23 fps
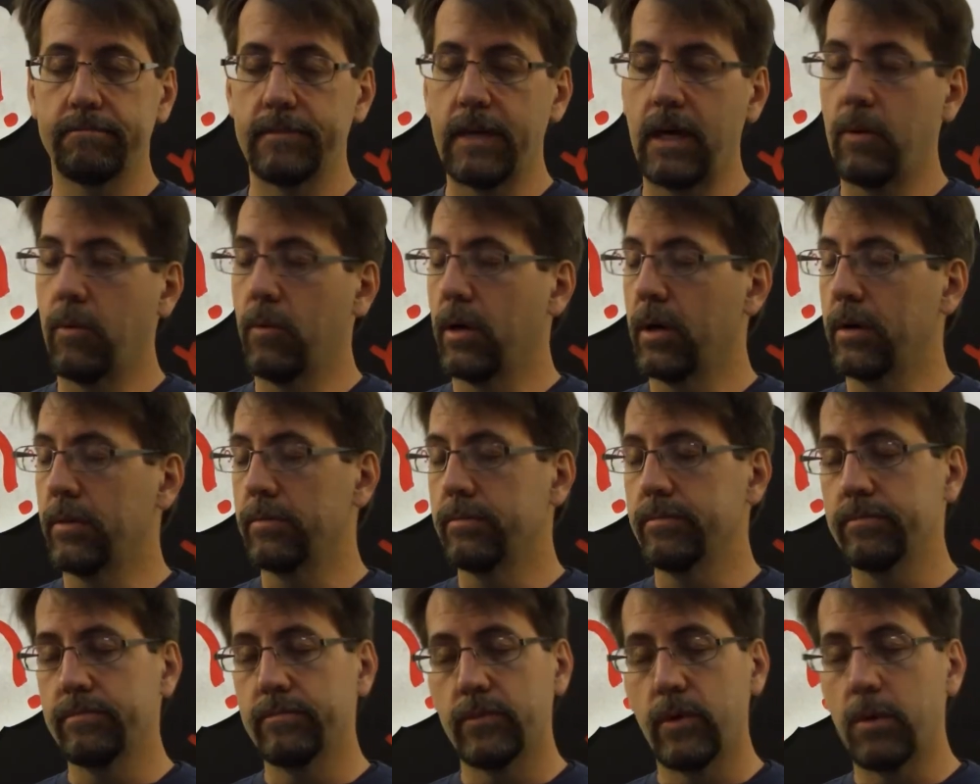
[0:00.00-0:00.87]
I want to
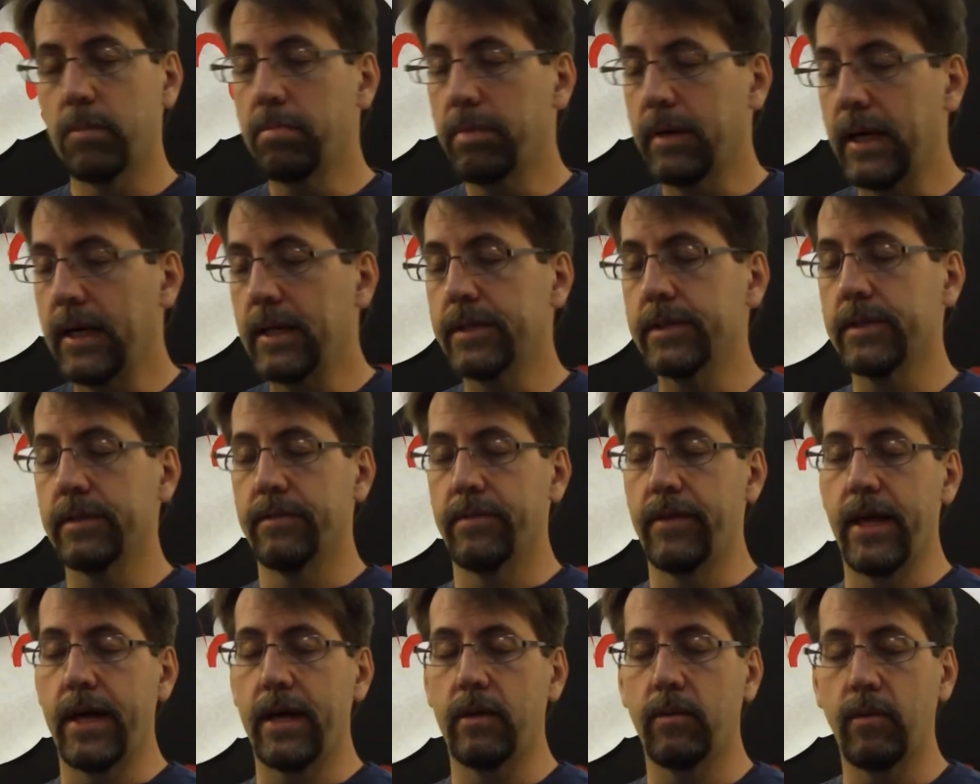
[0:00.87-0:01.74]
repent
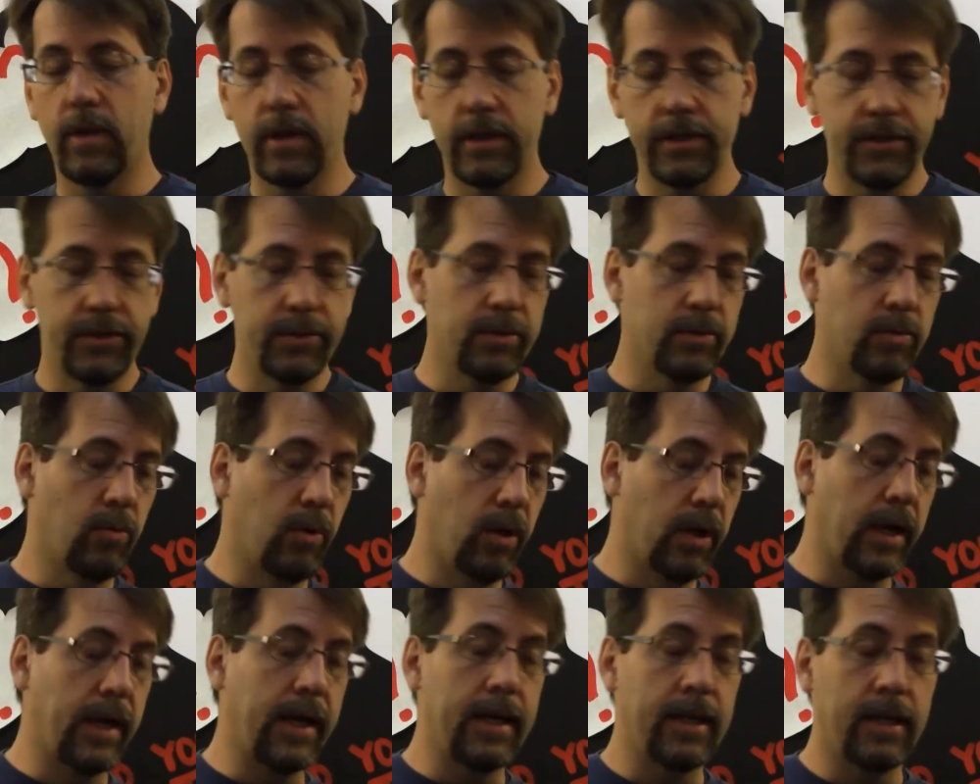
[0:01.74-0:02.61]
of that. I want to do a
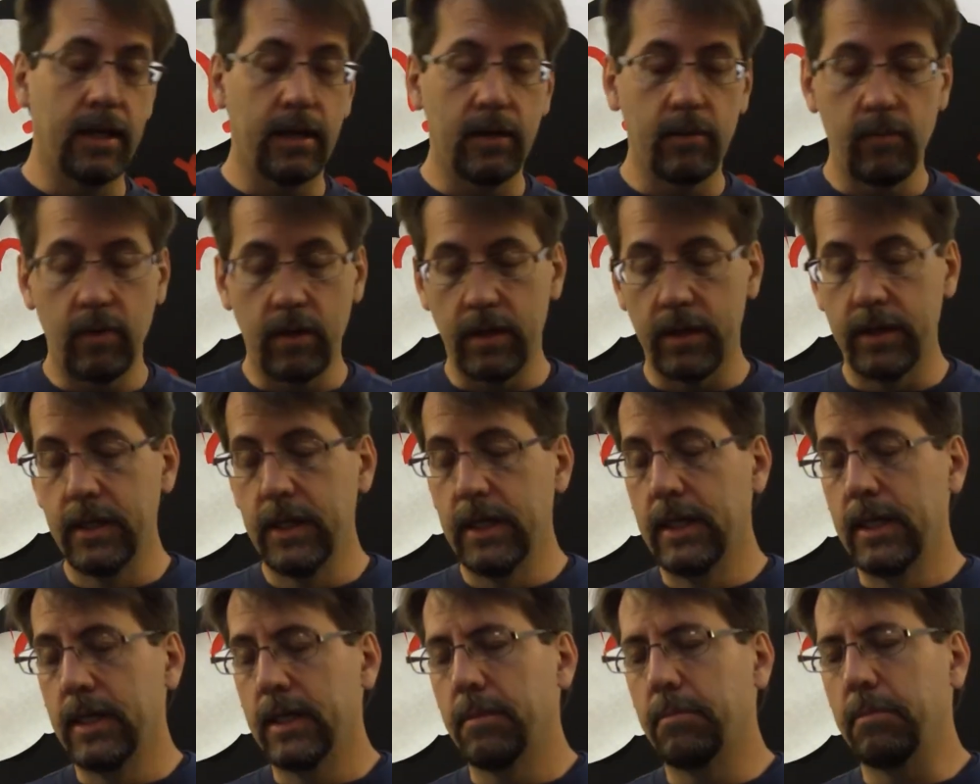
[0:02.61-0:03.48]
180. I want to
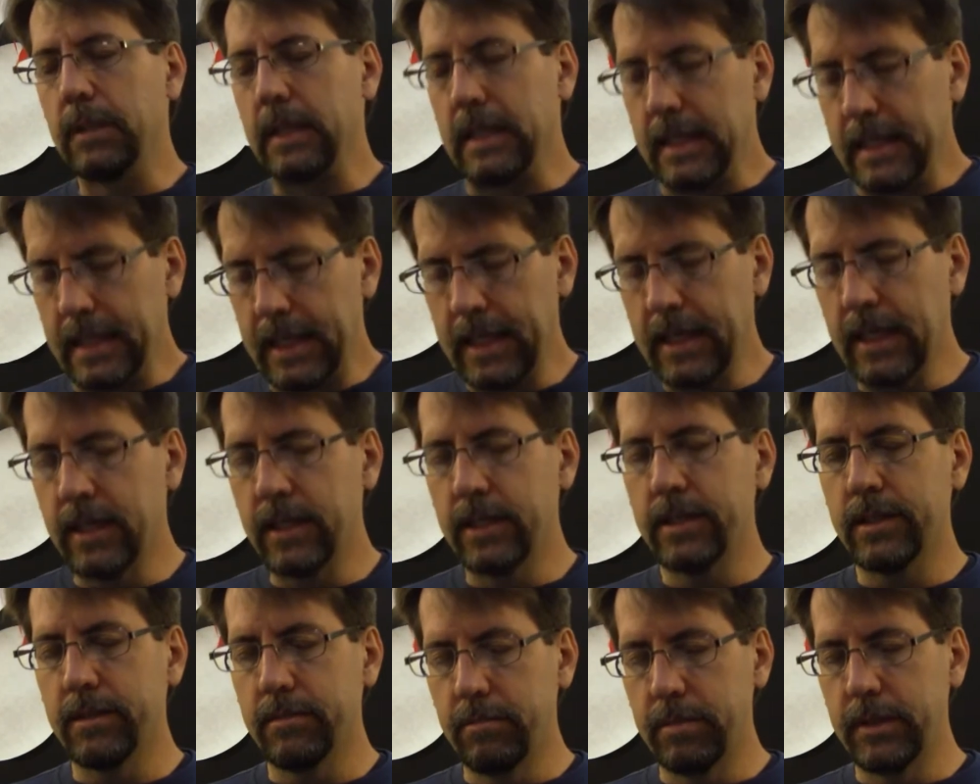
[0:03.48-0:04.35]
begin
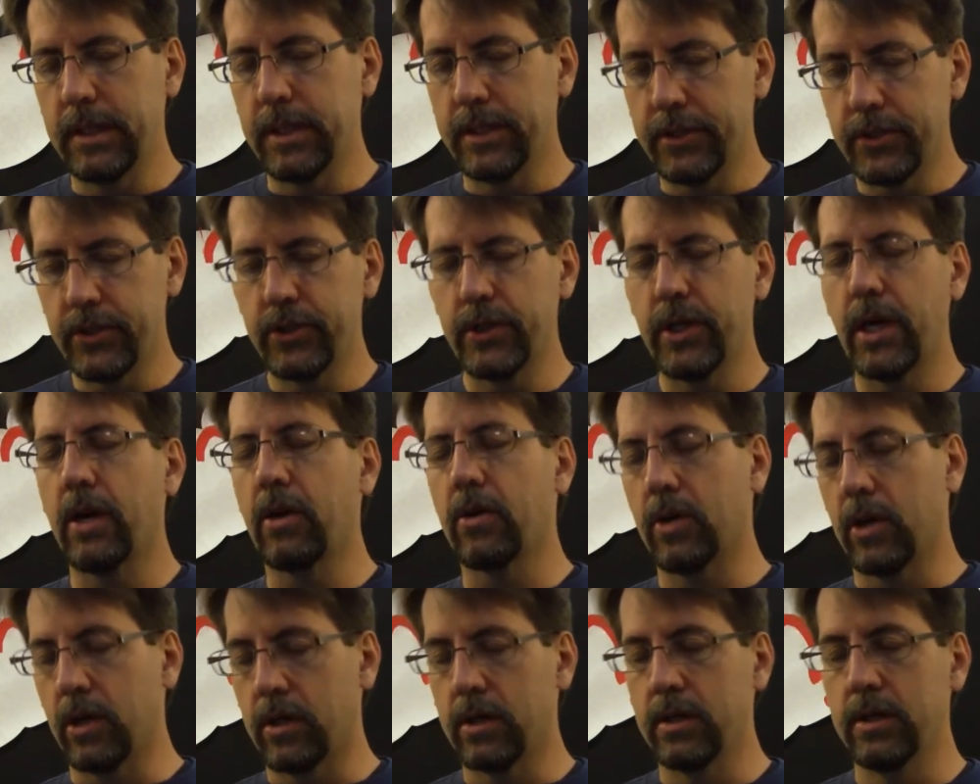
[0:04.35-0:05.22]
to be a
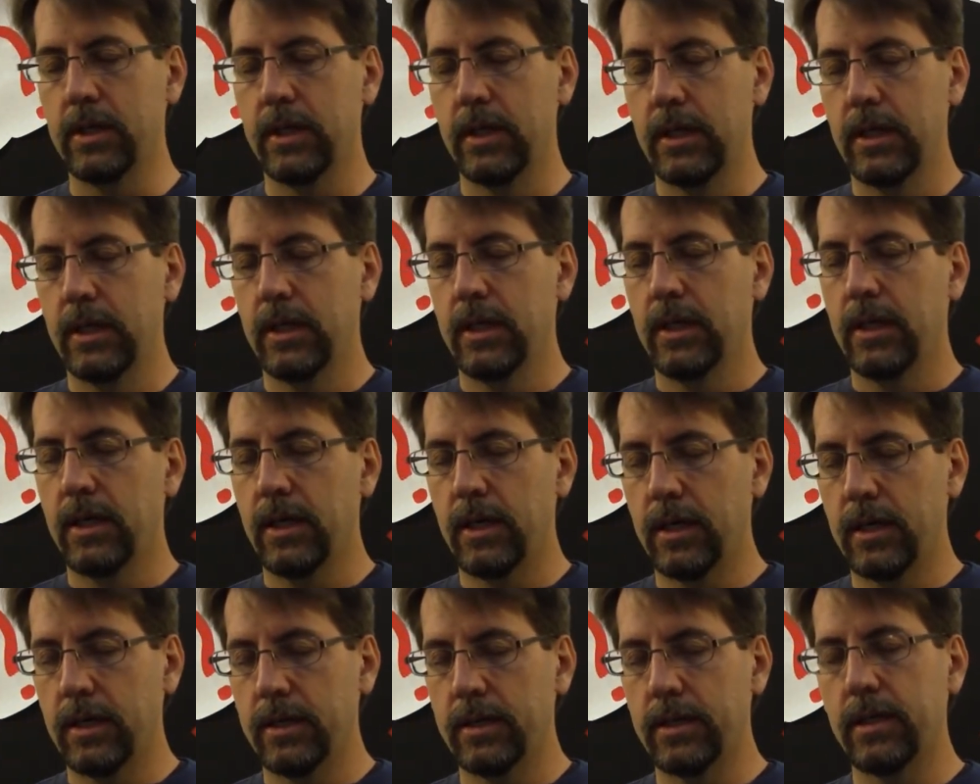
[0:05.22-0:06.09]
sharer
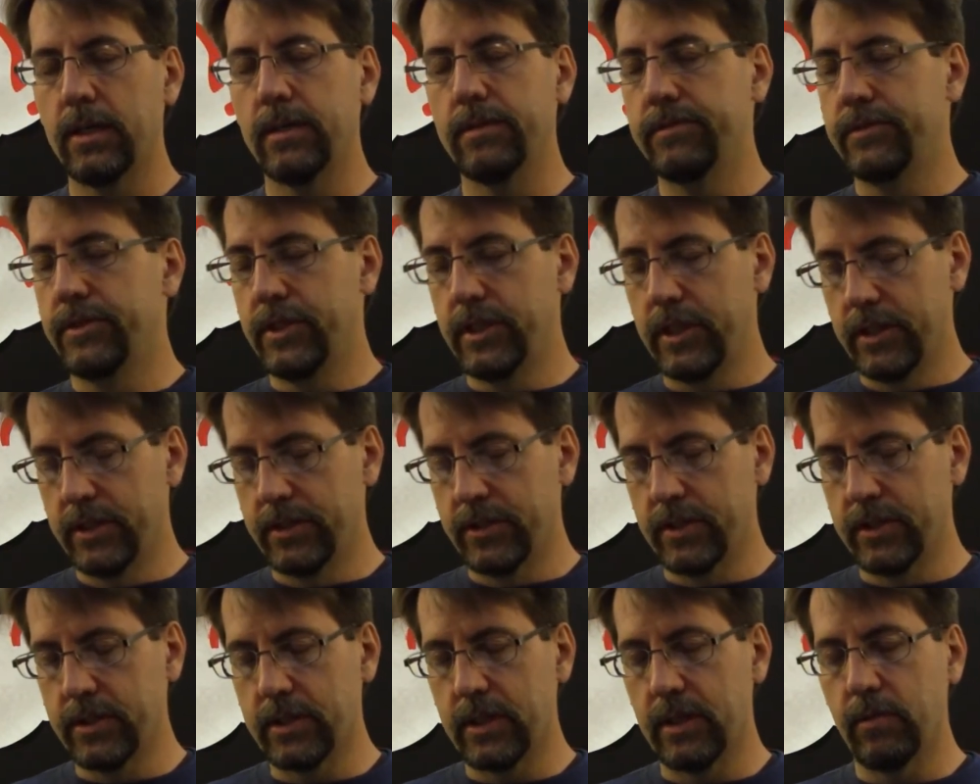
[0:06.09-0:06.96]
of
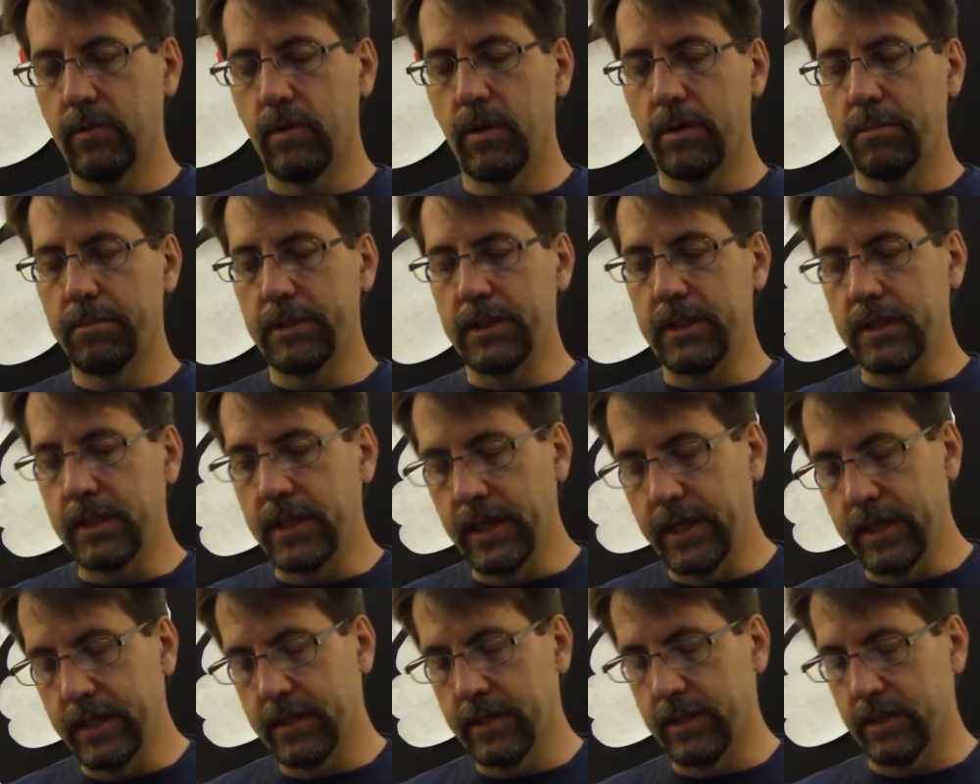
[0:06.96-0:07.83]
Jesus. I want to
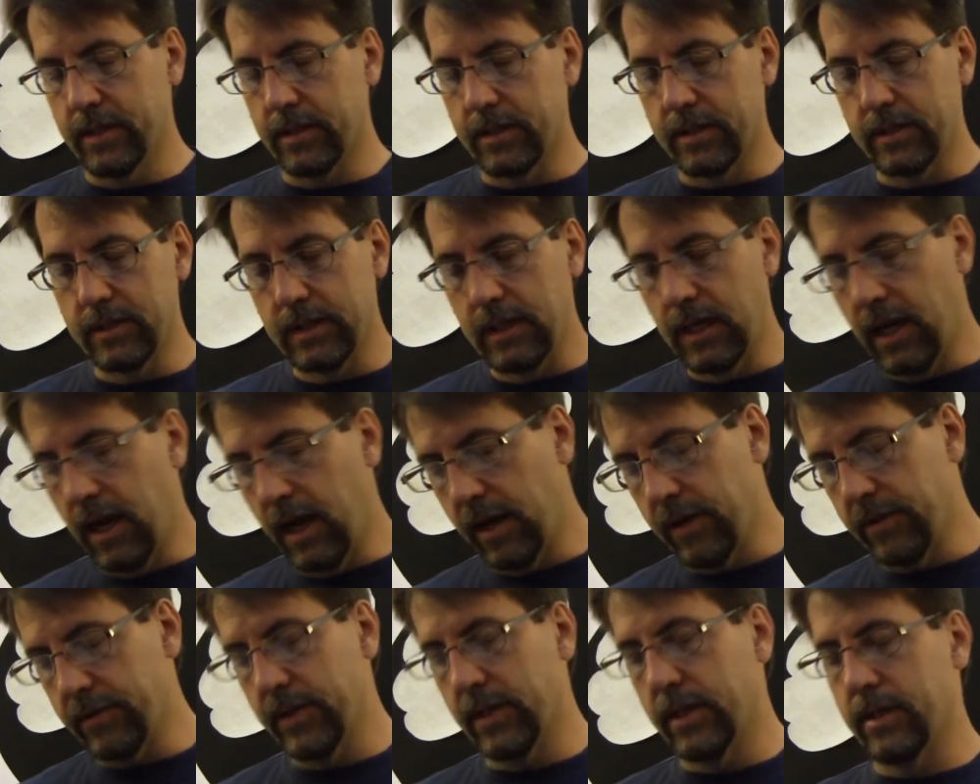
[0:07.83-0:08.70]
begin to get
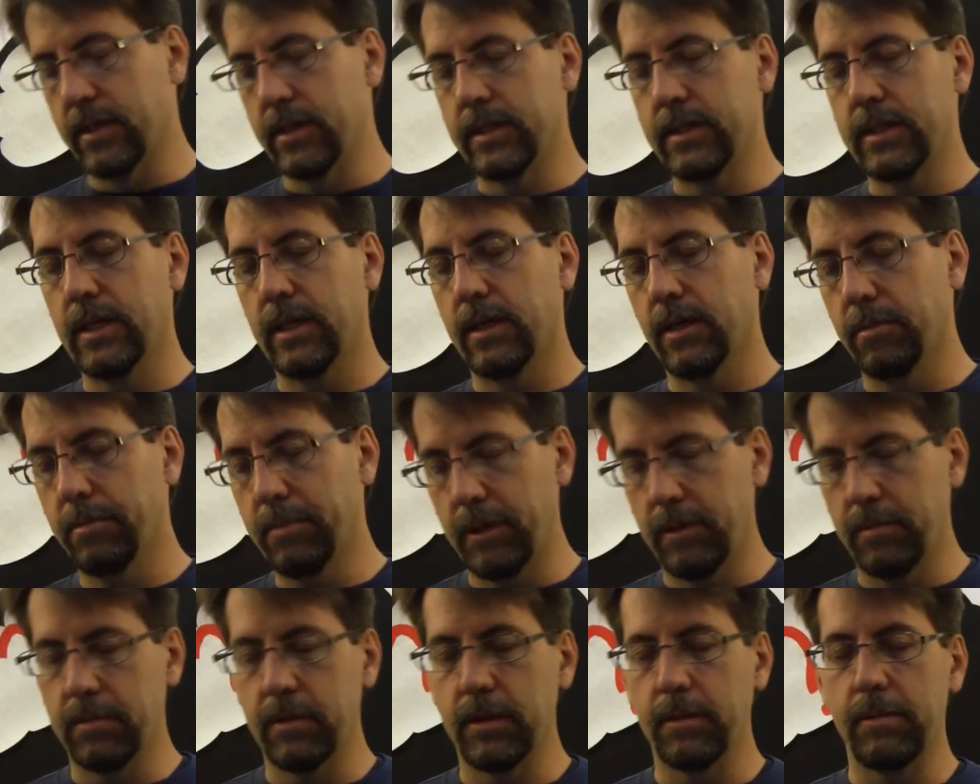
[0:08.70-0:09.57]
out there and tell
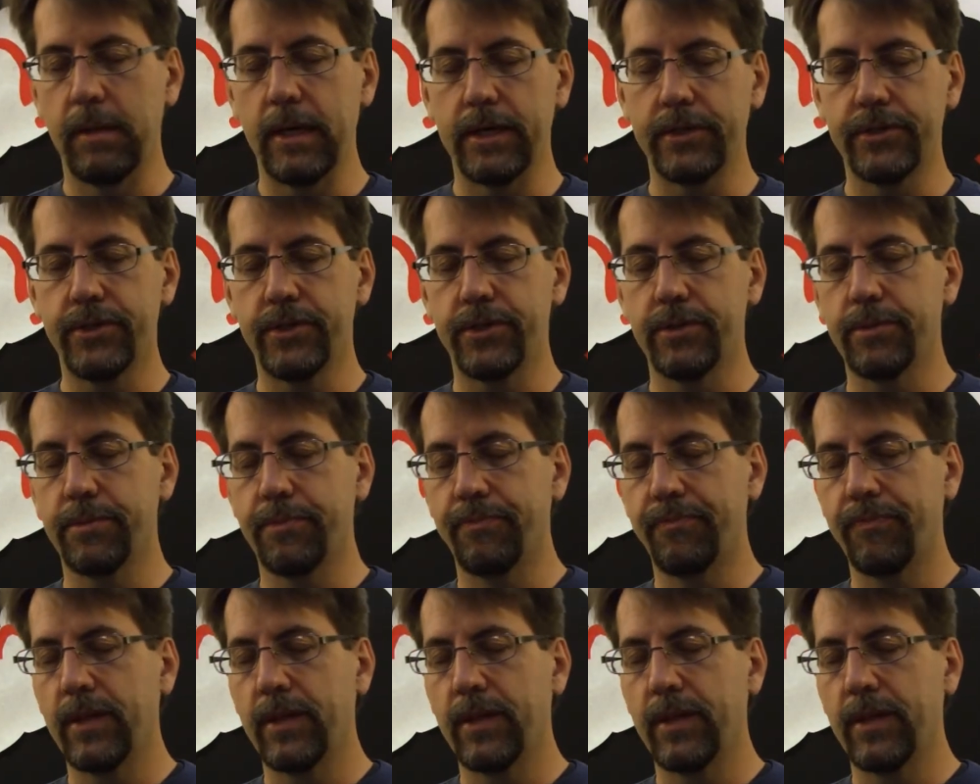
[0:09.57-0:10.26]
people about you.